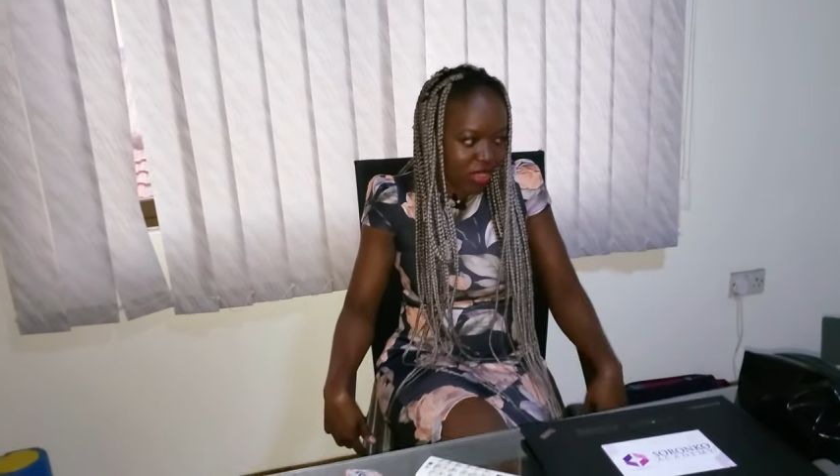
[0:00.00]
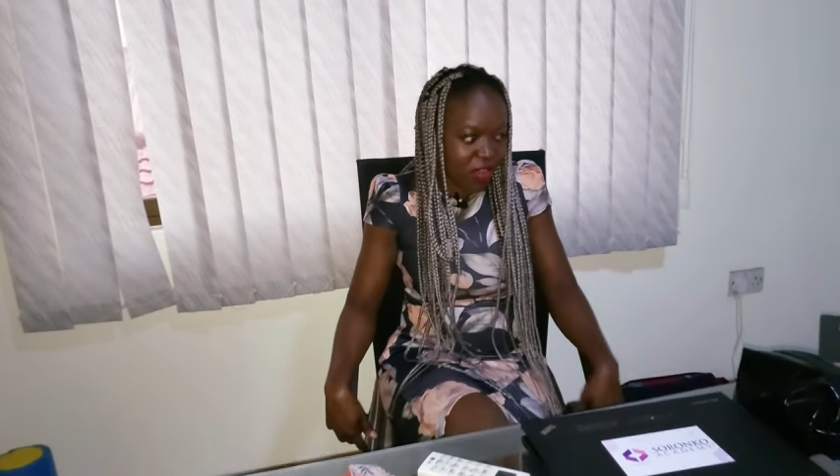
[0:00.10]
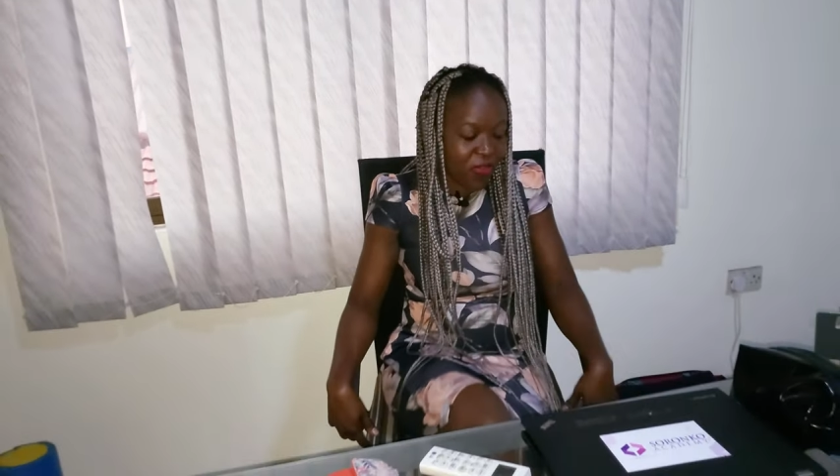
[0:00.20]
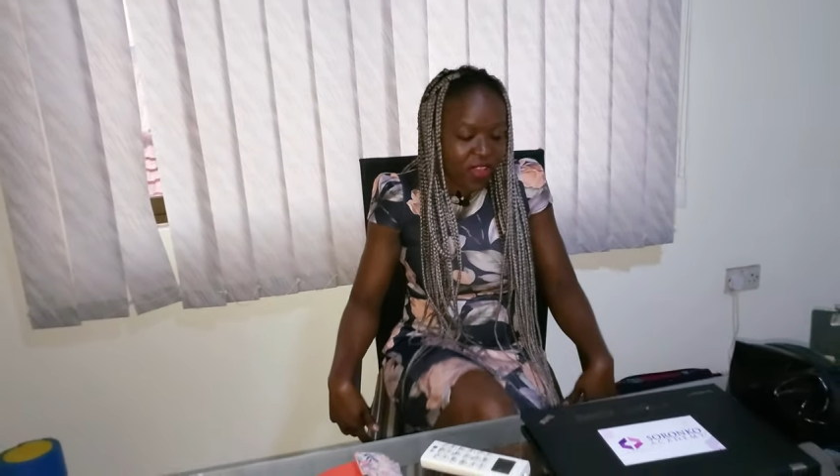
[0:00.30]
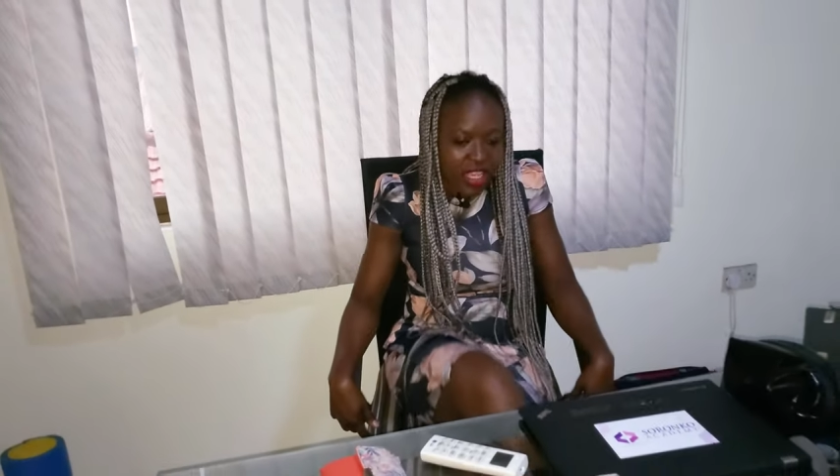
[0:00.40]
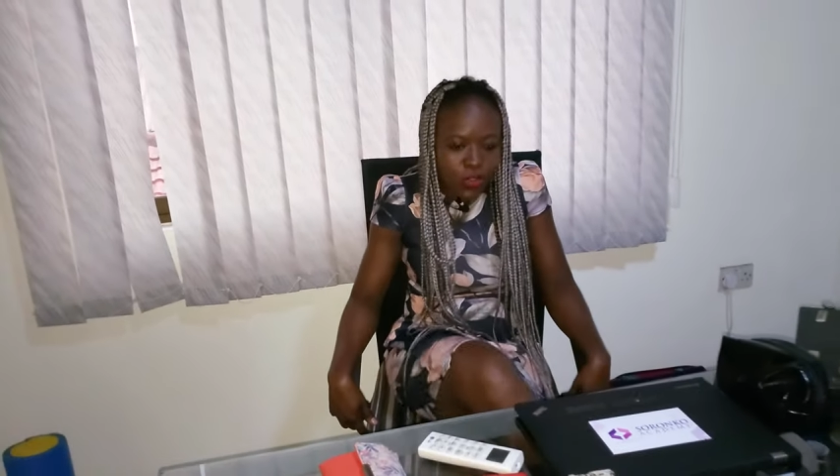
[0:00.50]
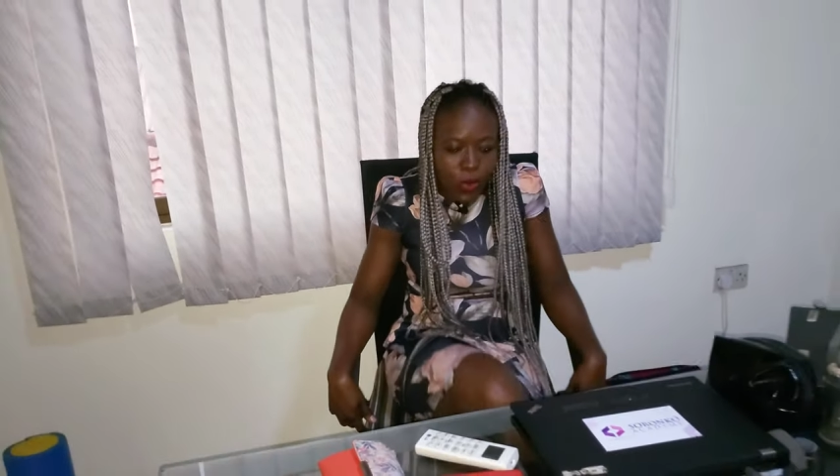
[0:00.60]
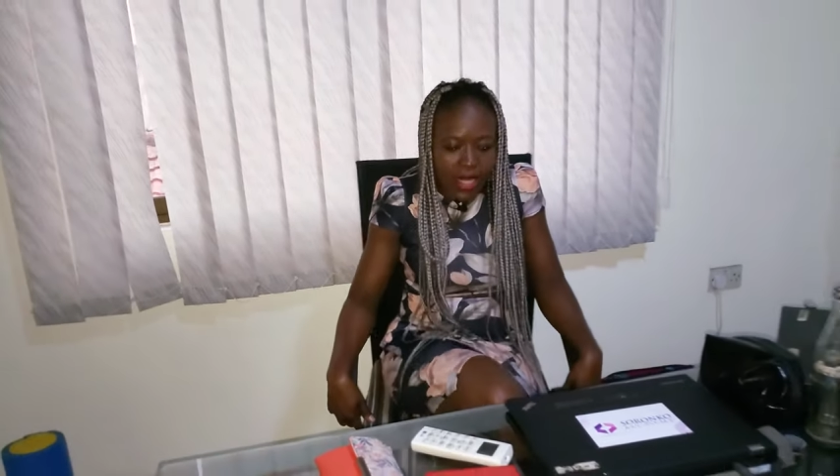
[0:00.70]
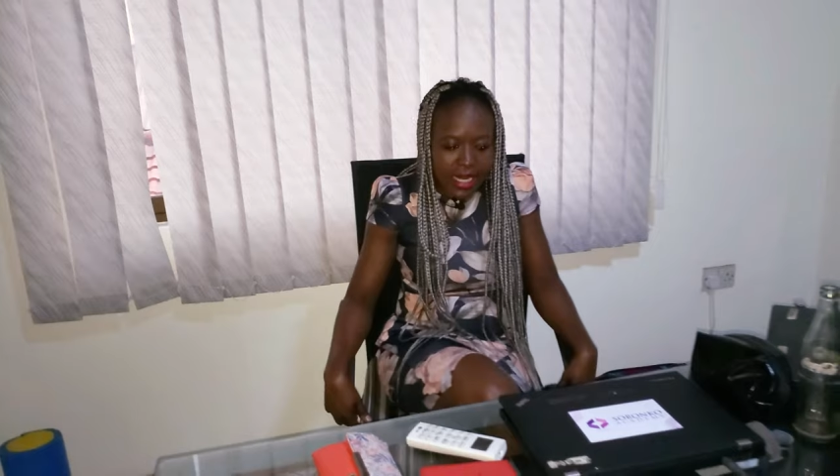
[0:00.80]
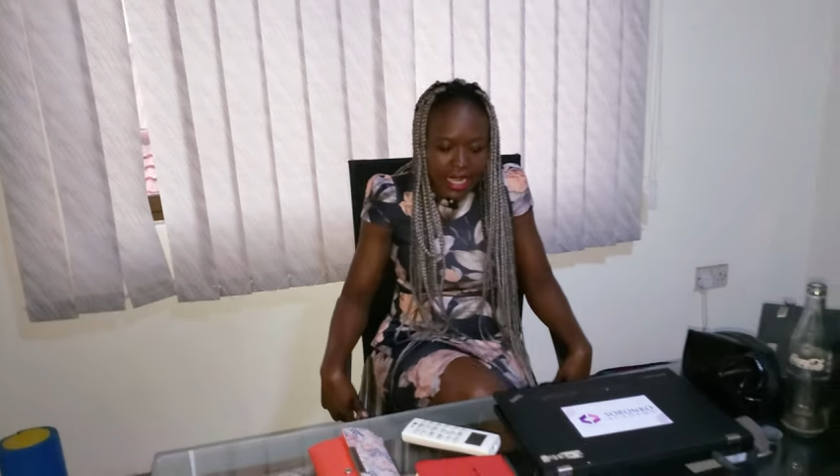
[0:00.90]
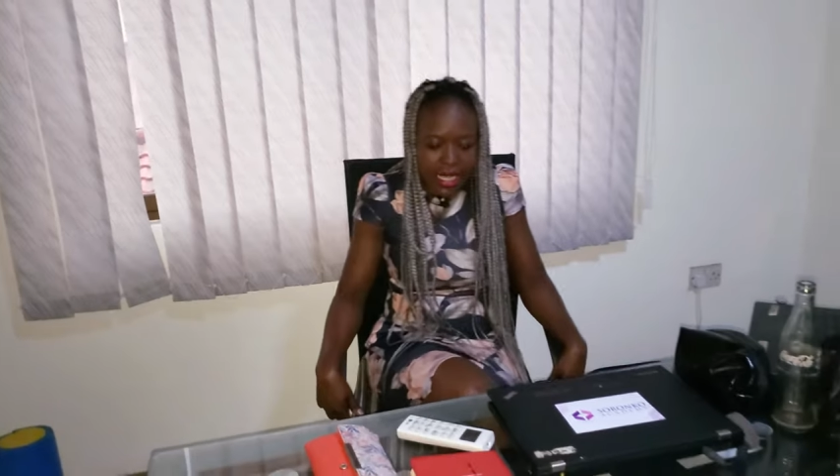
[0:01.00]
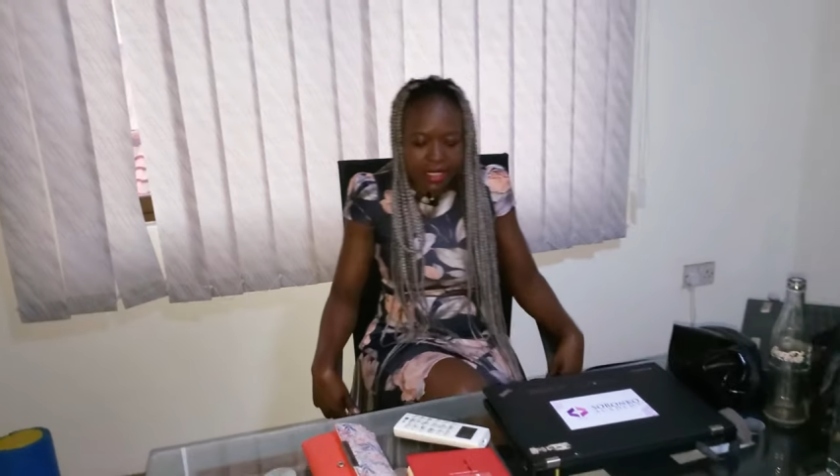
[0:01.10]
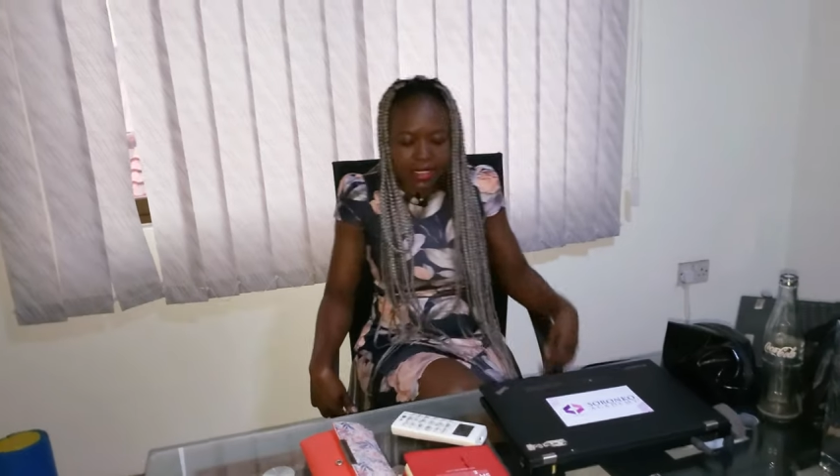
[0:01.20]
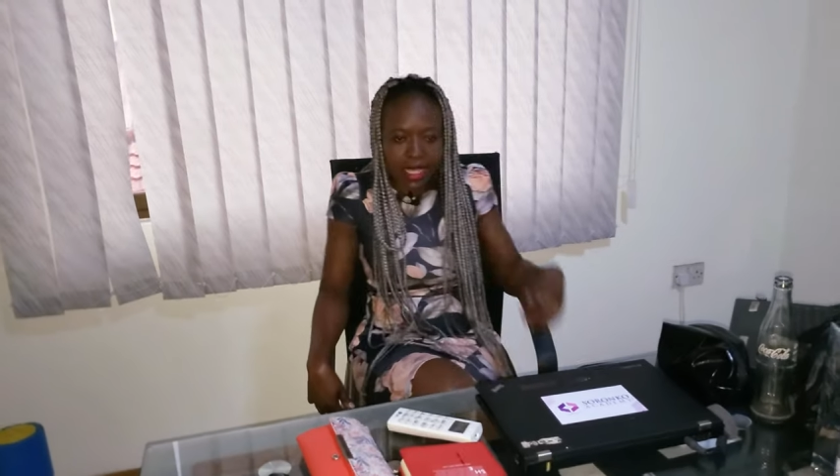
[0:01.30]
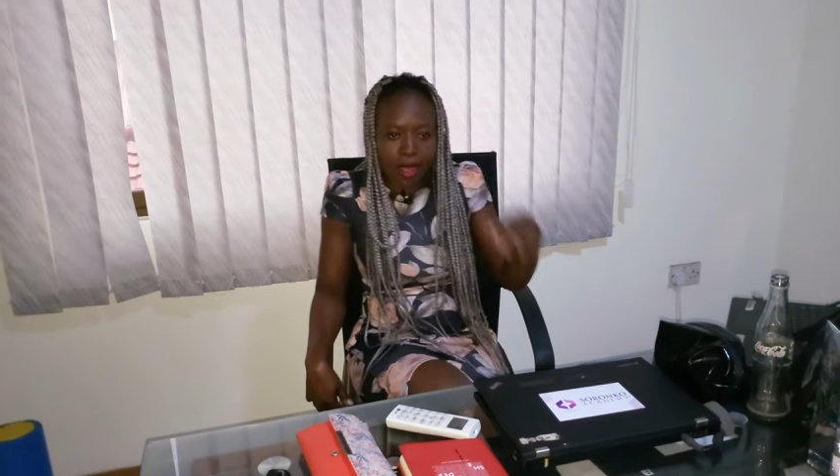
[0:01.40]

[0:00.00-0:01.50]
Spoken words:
The first one is